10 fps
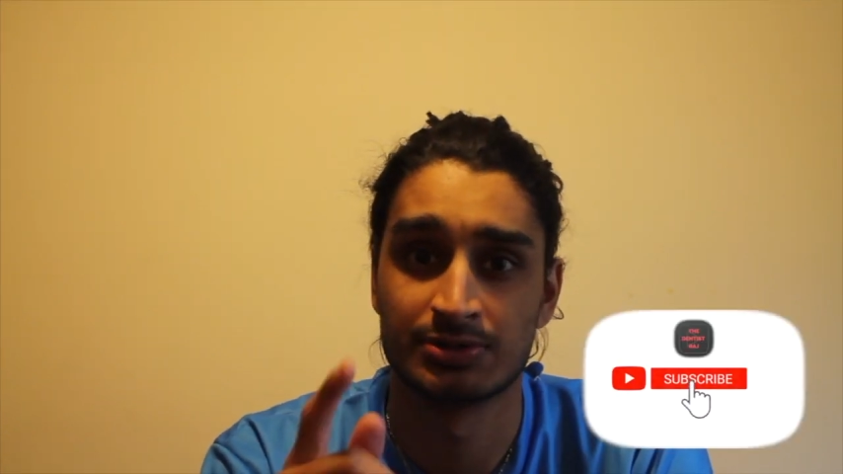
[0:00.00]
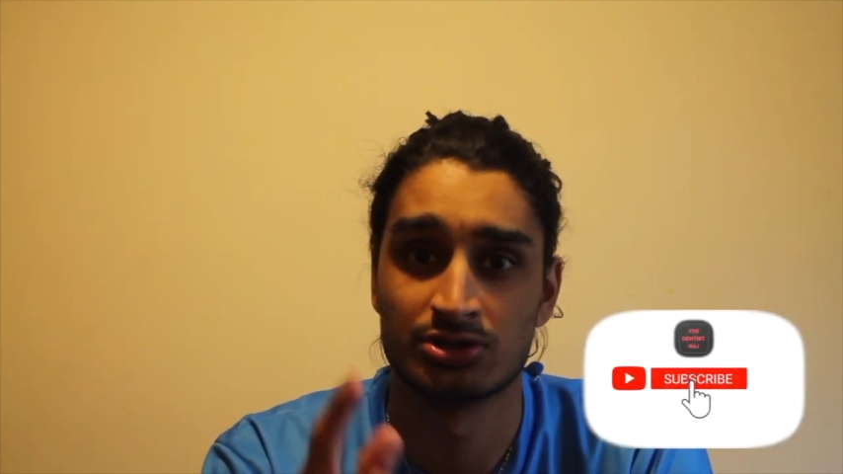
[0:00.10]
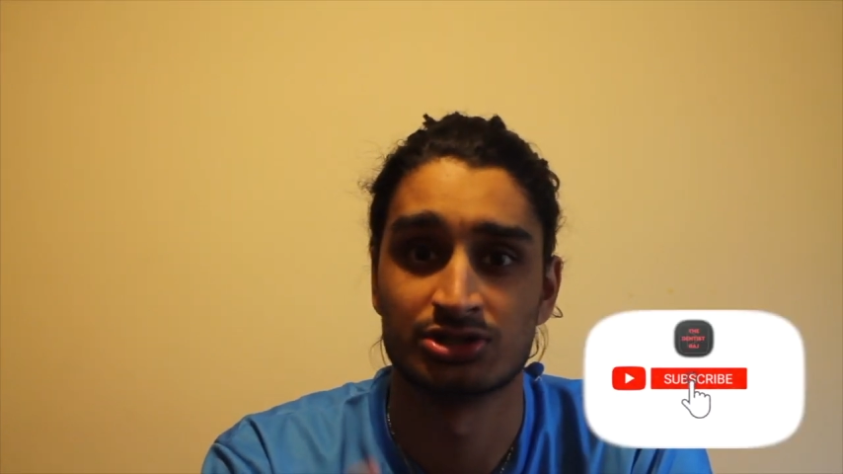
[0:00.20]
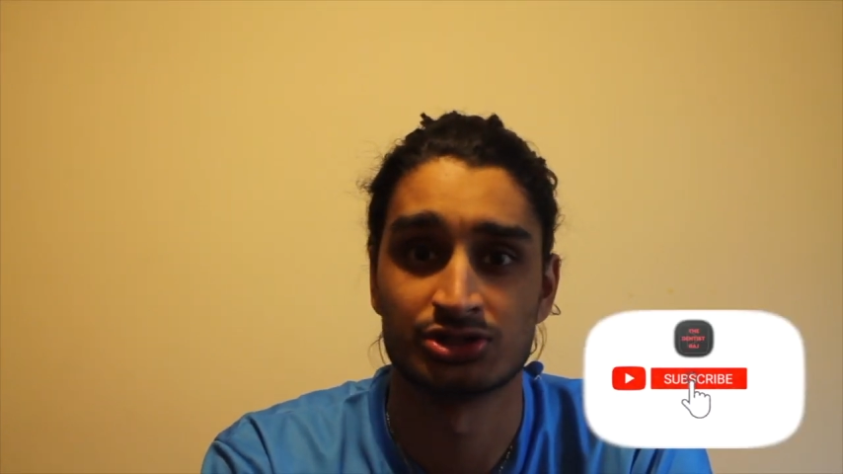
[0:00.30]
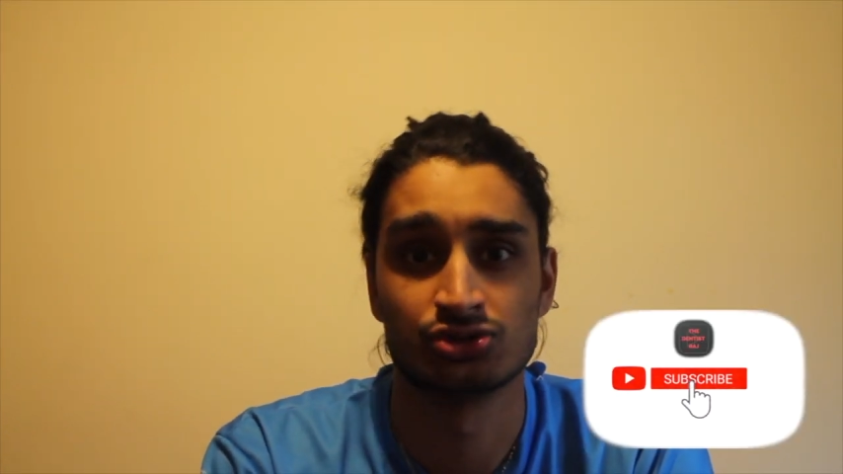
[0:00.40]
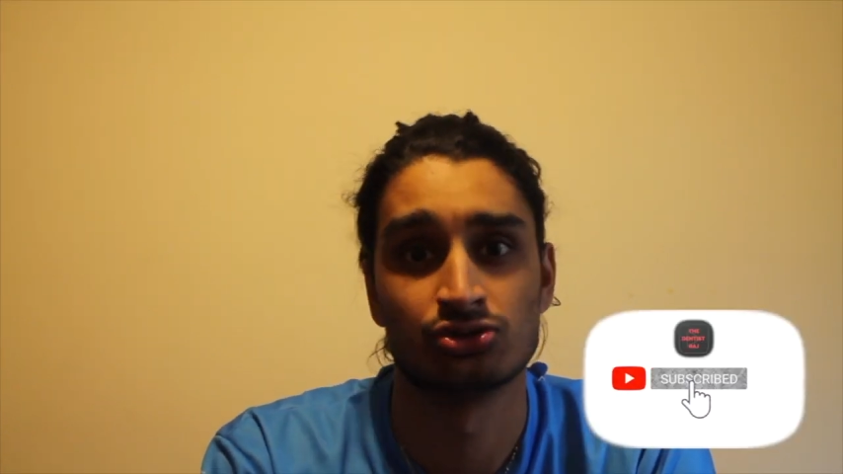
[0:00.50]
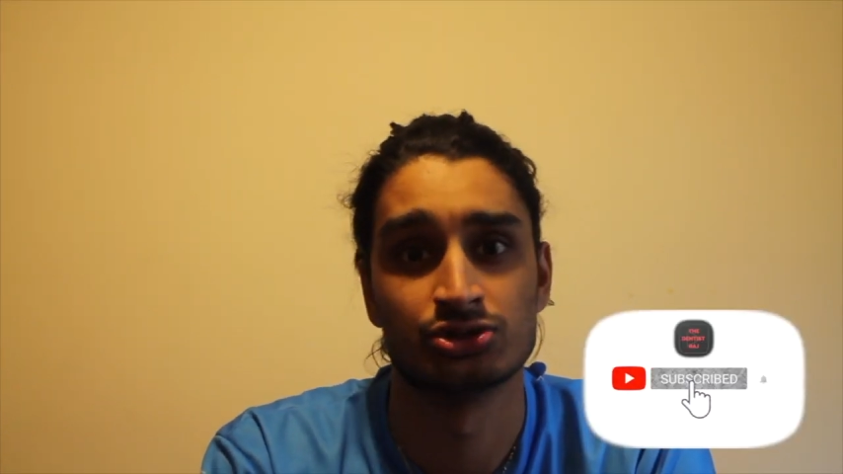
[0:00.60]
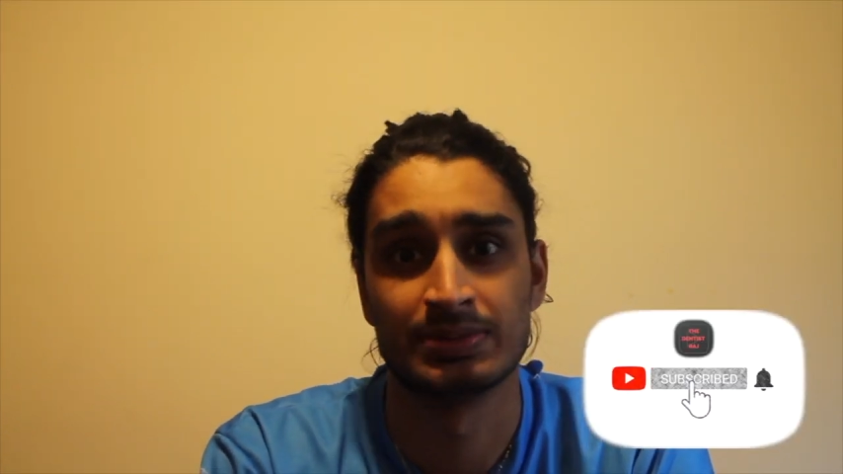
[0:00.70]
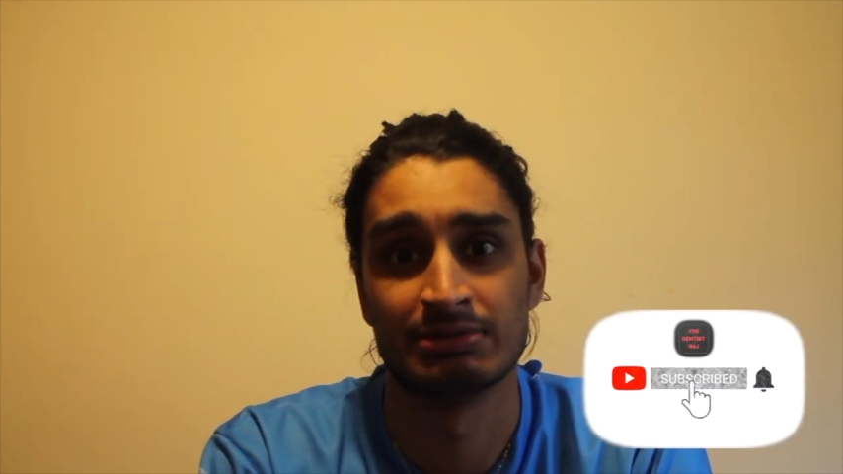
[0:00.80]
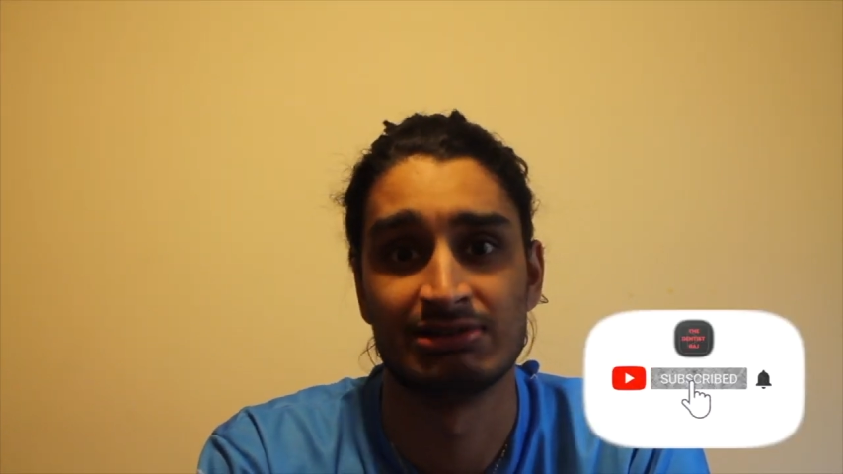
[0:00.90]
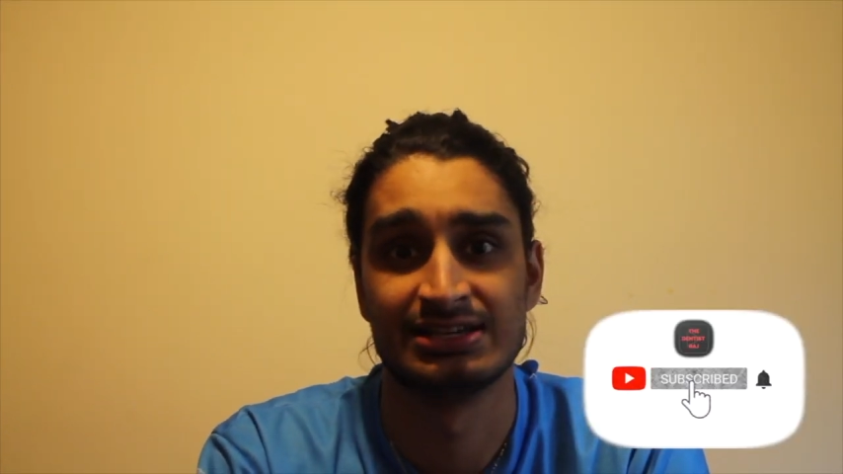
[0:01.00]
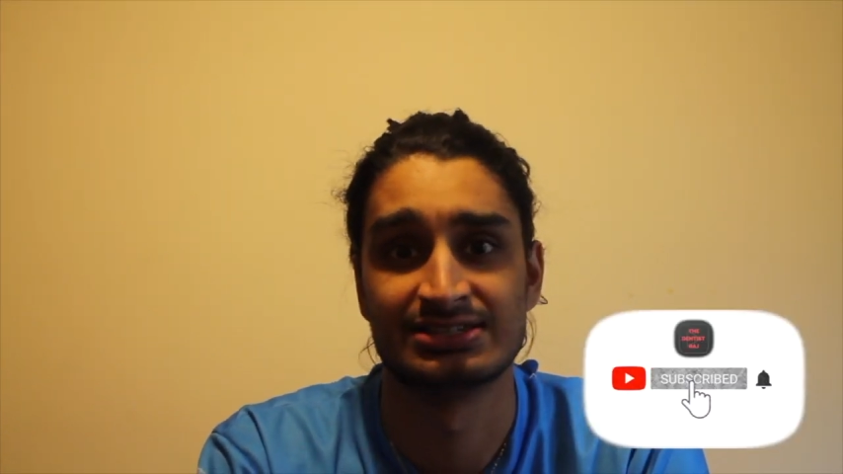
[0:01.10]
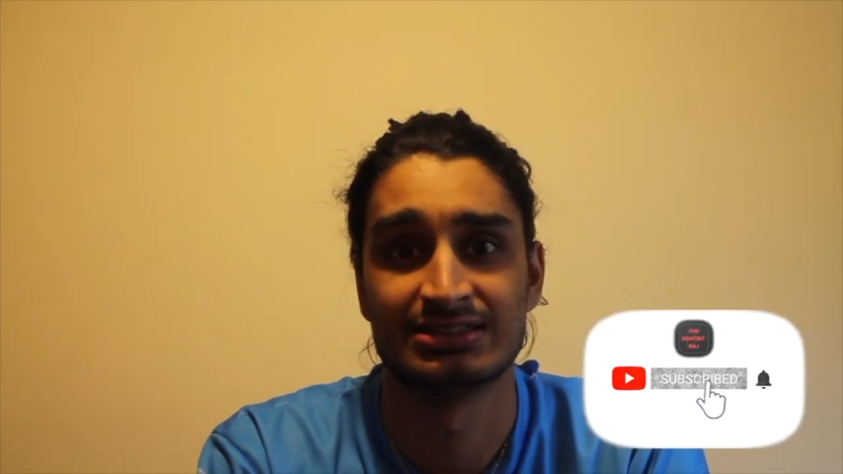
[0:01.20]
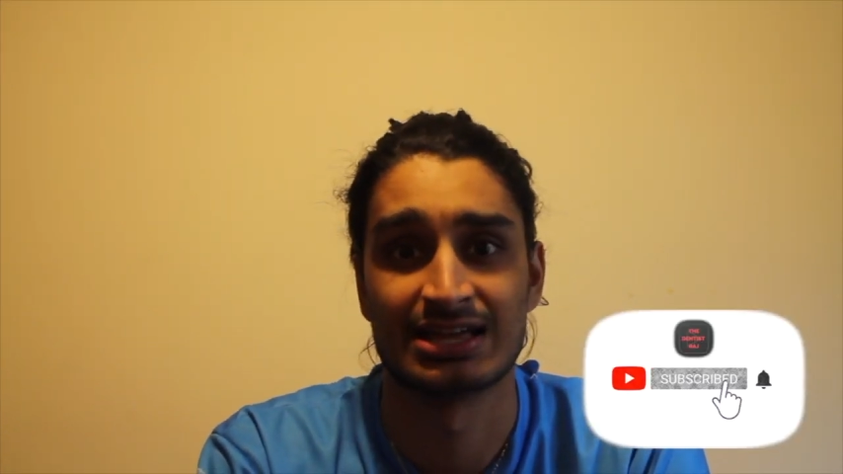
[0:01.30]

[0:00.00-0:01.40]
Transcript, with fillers: because I'm sure to be releasing